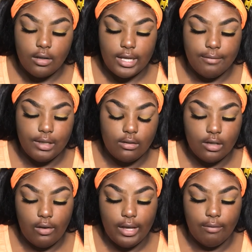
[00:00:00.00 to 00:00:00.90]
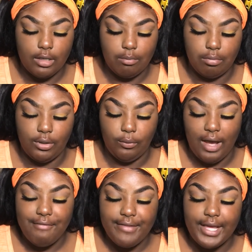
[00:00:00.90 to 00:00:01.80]
Okay, we're gonna go in with a blue.
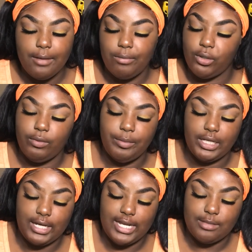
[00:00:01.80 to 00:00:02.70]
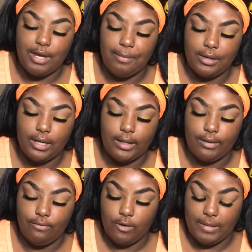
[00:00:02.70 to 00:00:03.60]
I feel like a blue would be a nice pop of
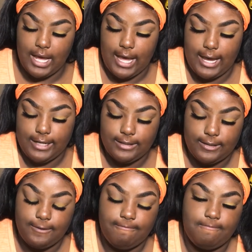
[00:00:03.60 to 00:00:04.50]
color for my eyes.